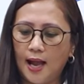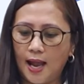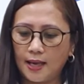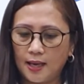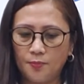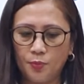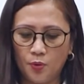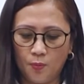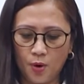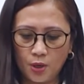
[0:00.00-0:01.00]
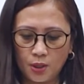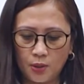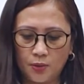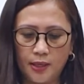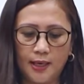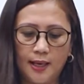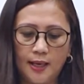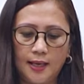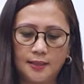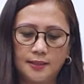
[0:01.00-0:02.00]
I can put more glue in
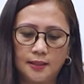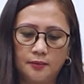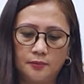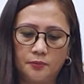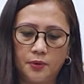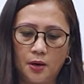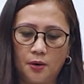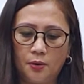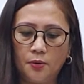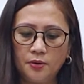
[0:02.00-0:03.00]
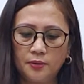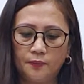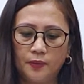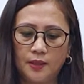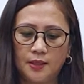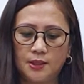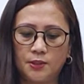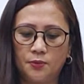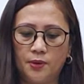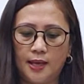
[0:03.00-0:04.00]
each row so
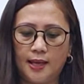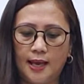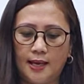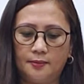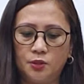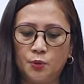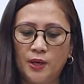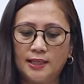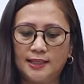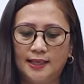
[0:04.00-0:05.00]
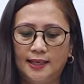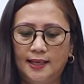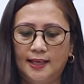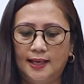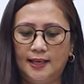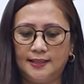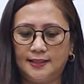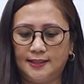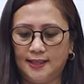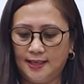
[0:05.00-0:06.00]
we can do it
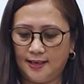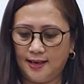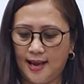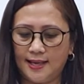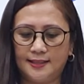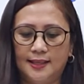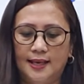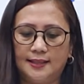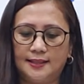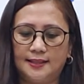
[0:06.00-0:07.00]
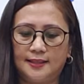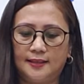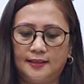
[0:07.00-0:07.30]
easier like this.